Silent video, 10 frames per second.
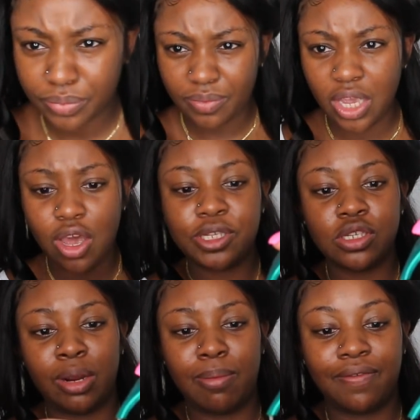sections
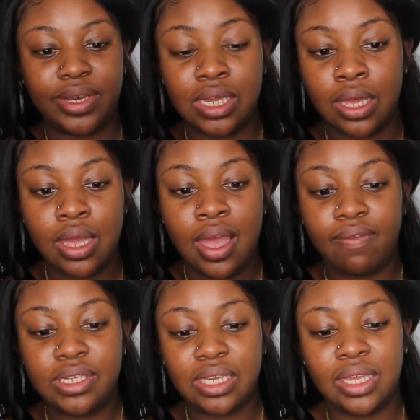from bottom to
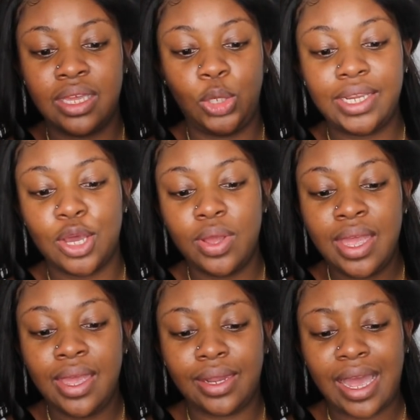top to go ahead
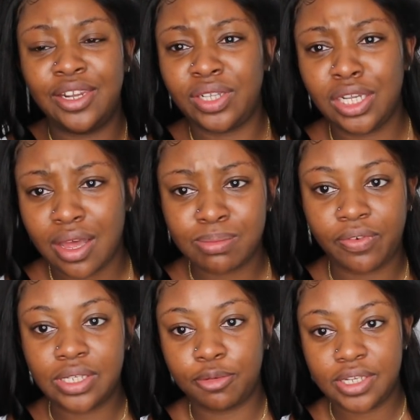and curl.
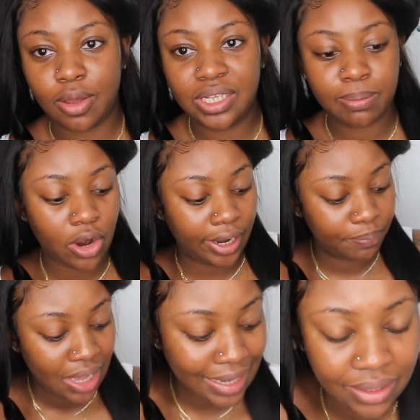I did
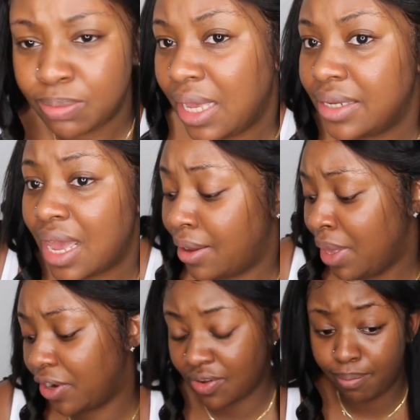use, I believe this is
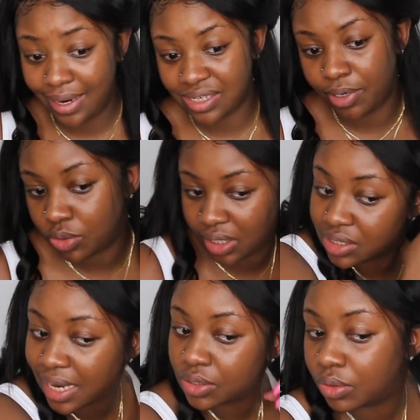Garnier
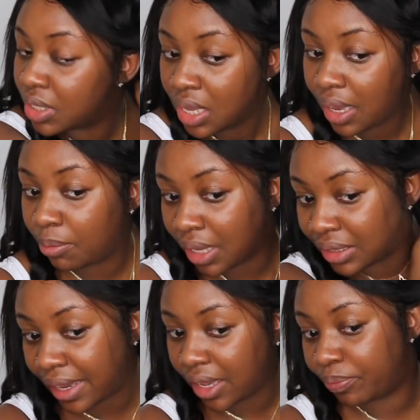Nutrisse Serum.
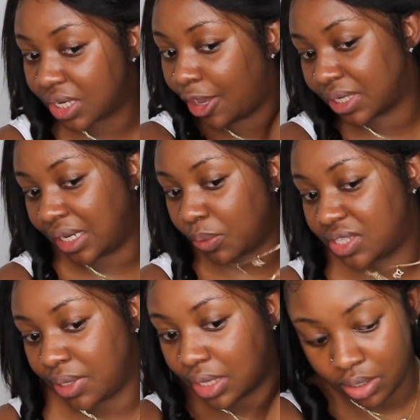I like this one
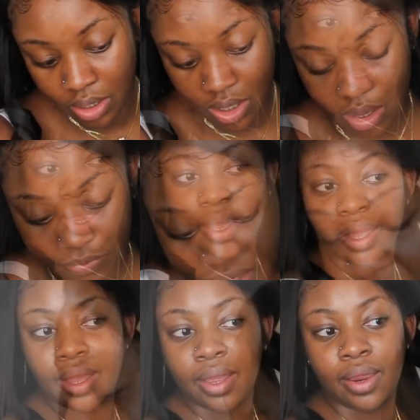because it's
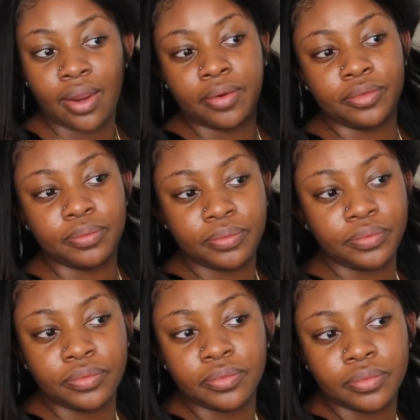lightweight, it adds a little bit of
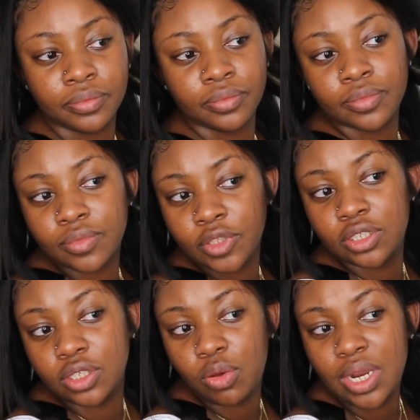shine, kind of
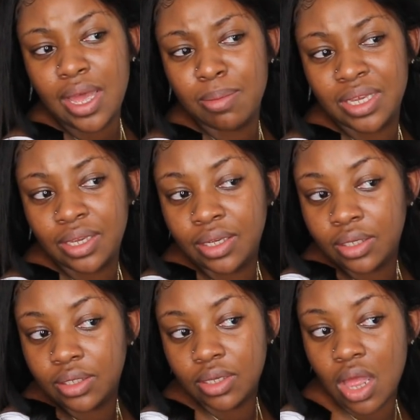cancels out any
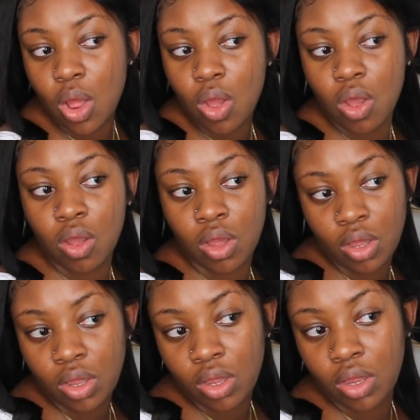frizz and you know,
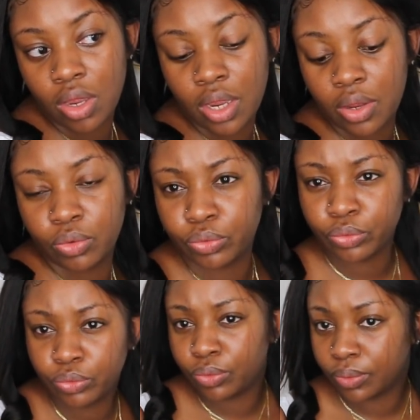just helps the hair to